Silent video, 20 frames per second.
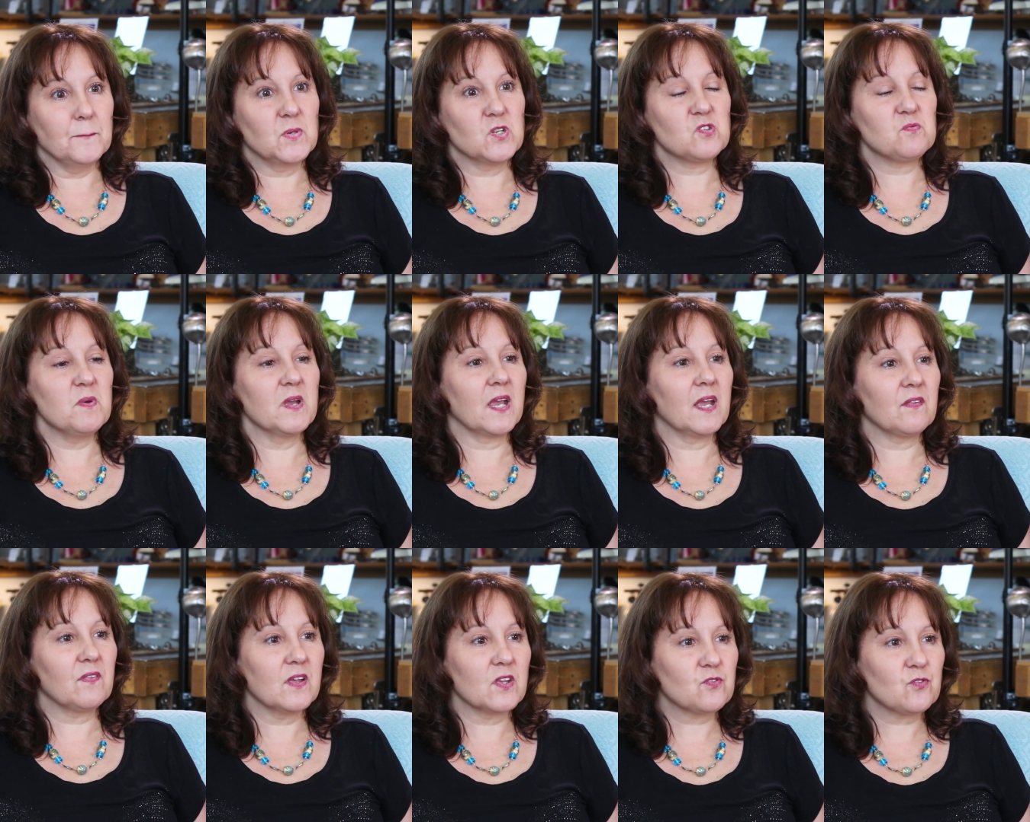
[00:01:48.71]
just
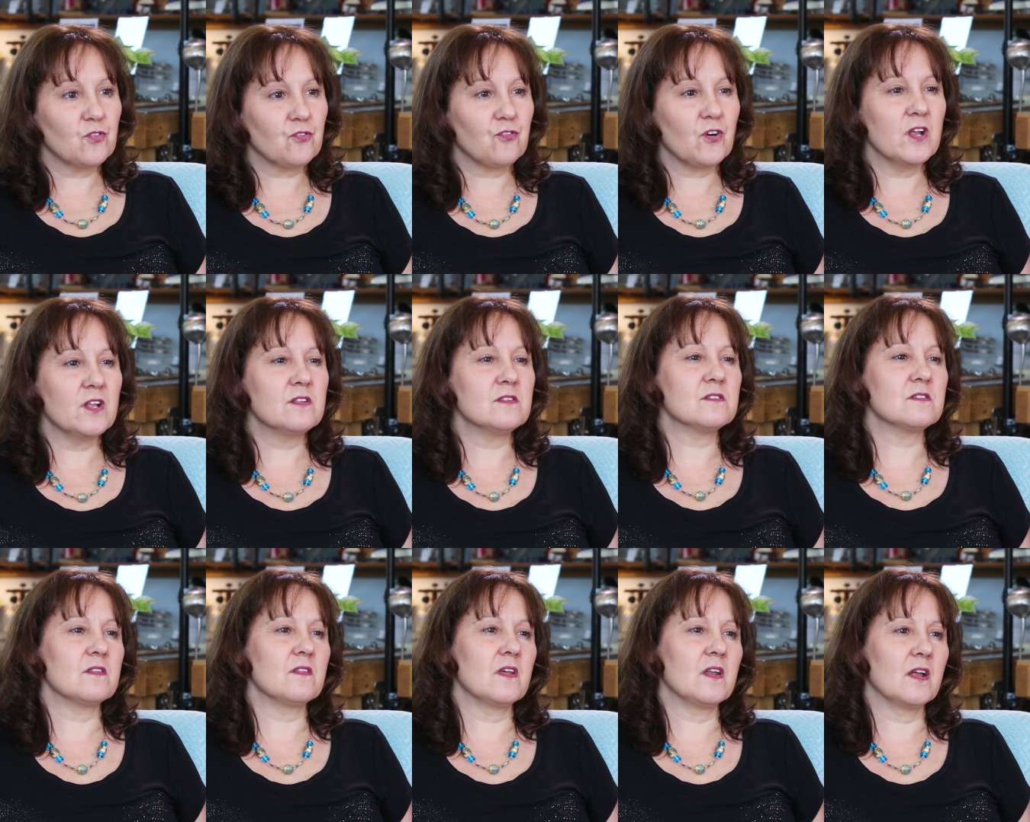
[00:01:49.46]
making things for
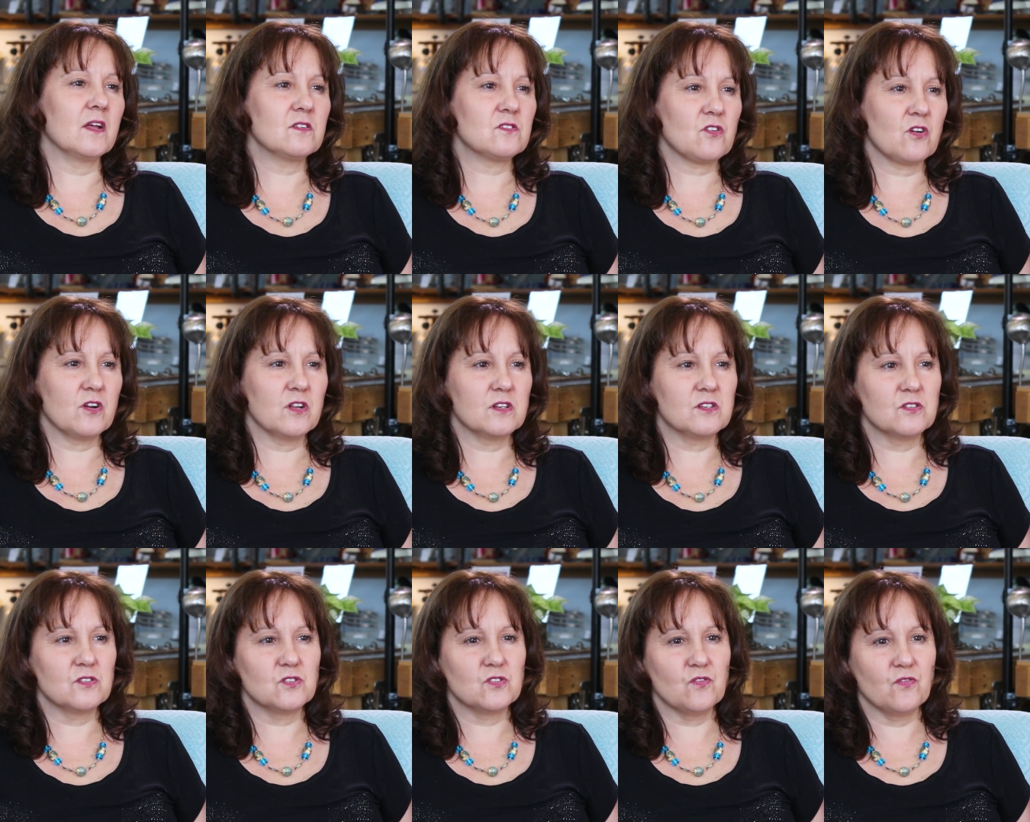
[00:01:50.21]
friends. And then I
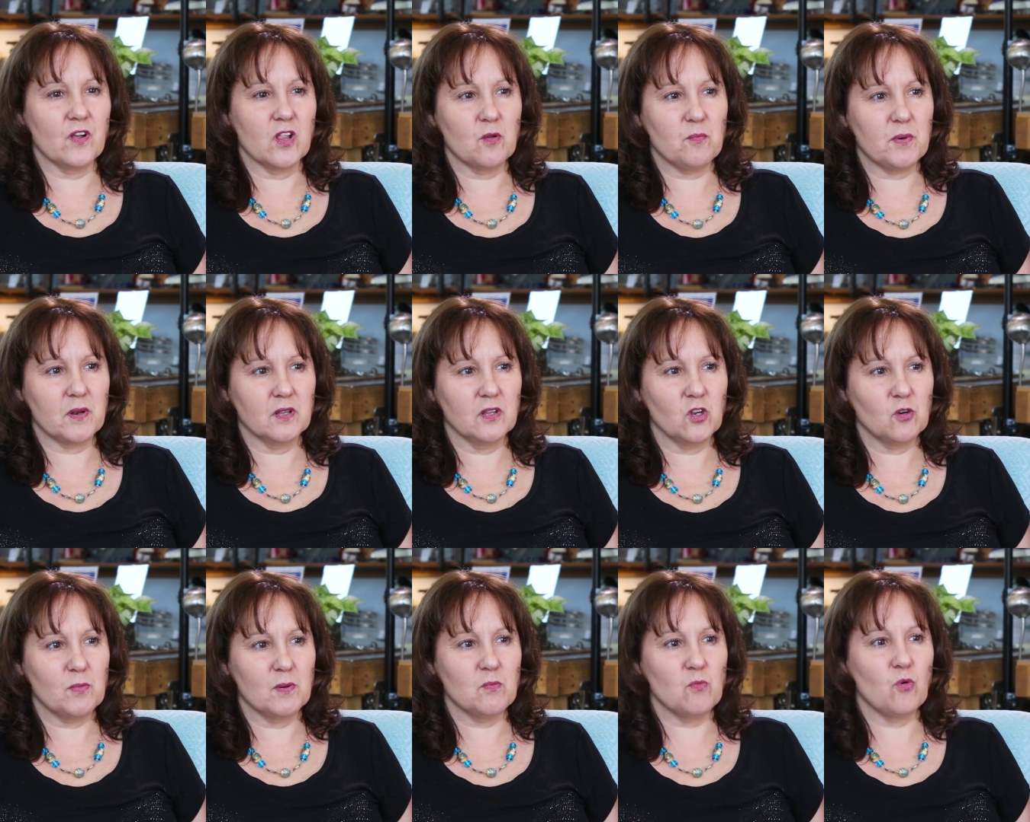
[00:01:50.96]
started to develop it a
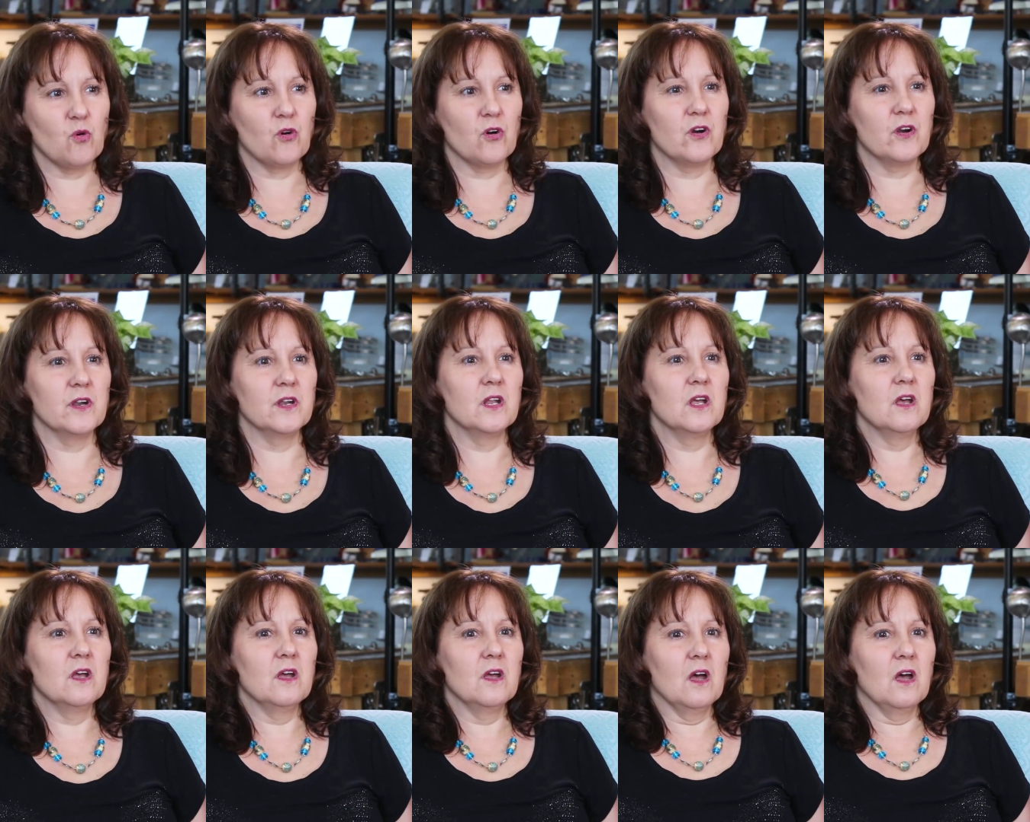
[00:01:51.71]
little bit more, and